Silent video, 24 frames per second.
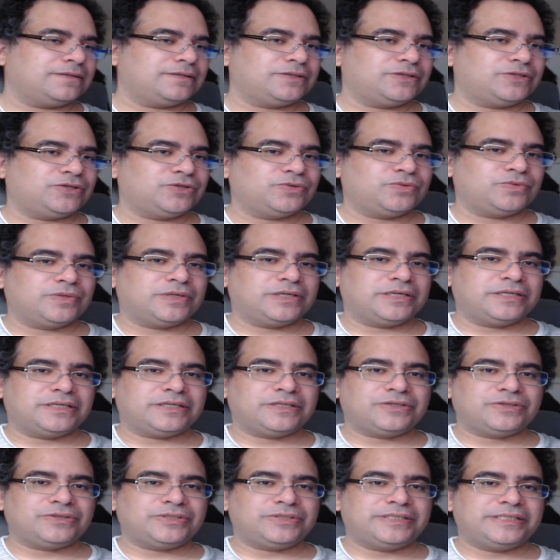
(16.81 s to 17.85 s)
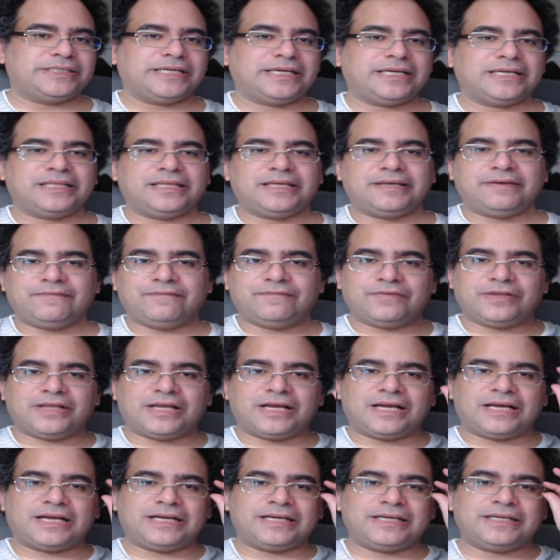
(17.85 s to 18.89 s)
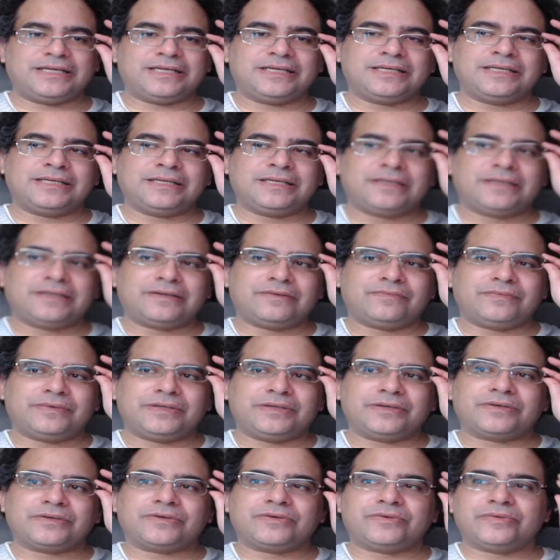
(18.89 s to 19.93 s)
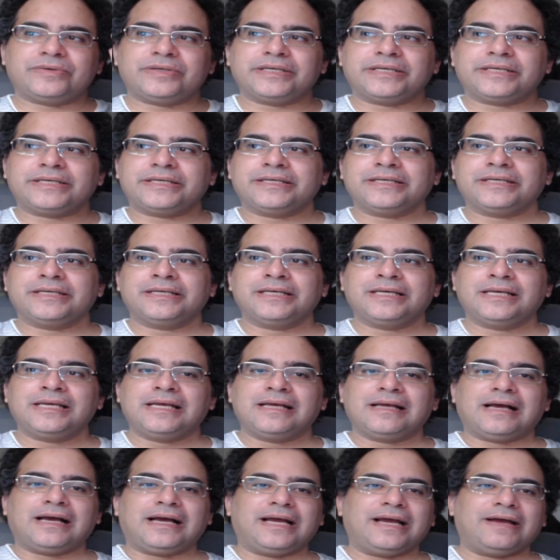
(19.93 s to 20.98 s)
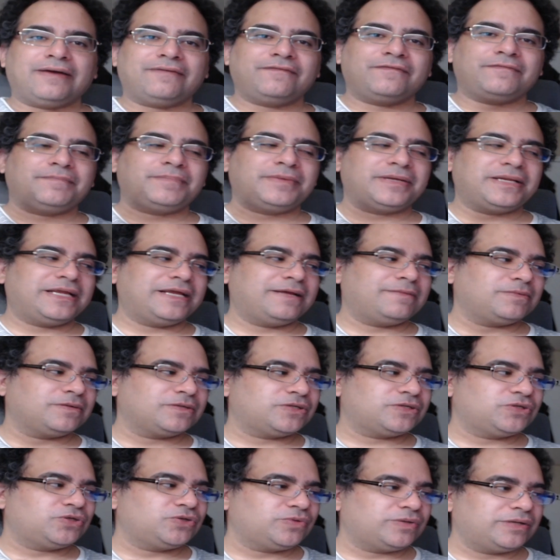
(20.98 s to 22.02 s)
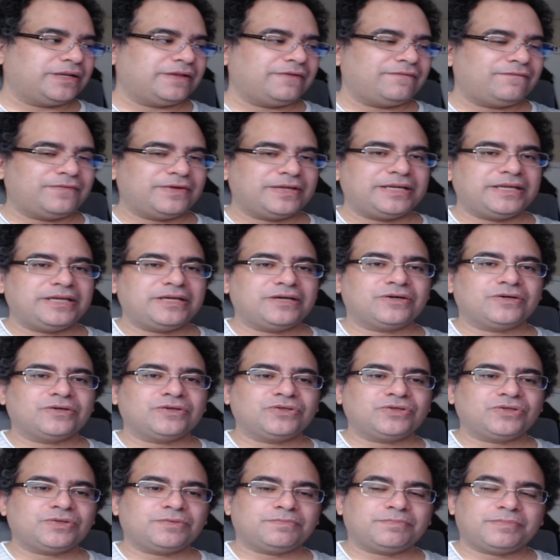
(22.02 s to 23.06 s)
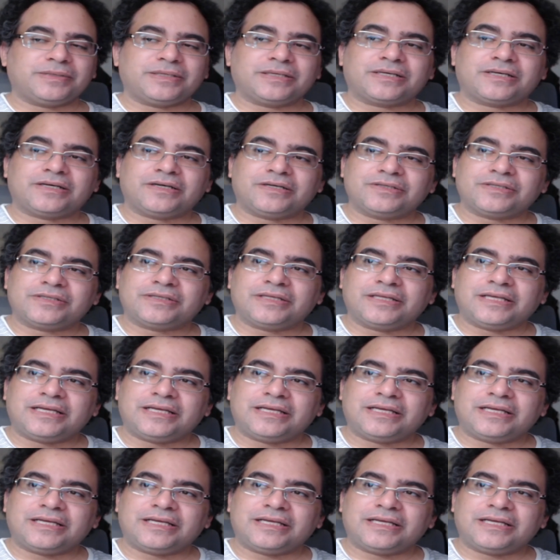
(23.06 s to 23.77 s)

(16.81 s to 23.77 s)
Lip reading: do another daily vlog real quick. I haven't been able to do any videos because